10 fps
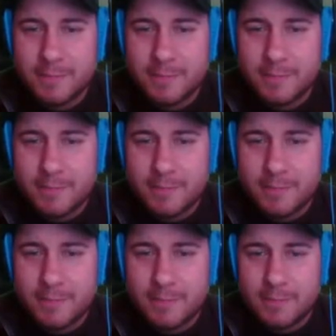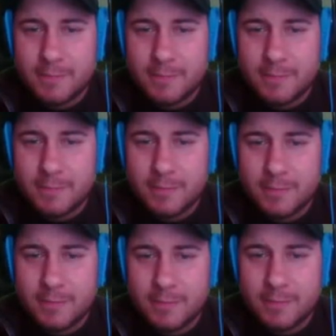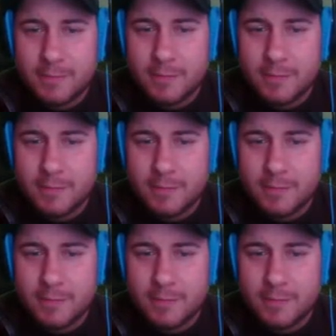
[no speech]